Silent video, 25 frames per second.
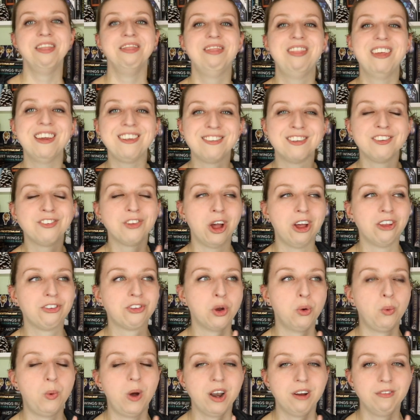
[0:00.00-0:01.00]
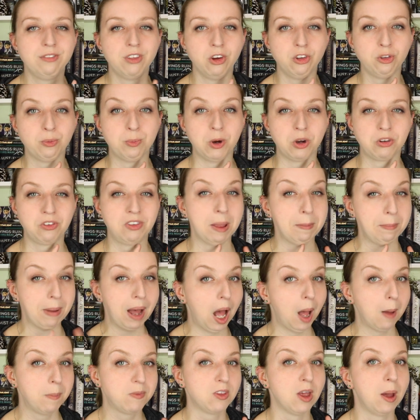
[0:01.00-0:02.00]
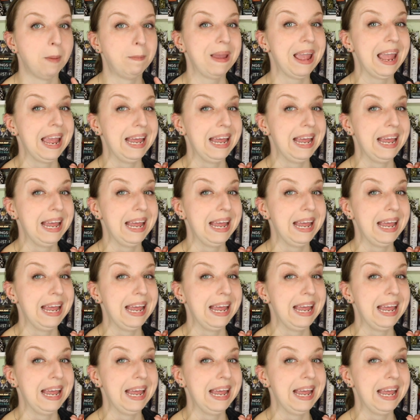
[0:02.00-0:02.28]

This is also one of those books that pops up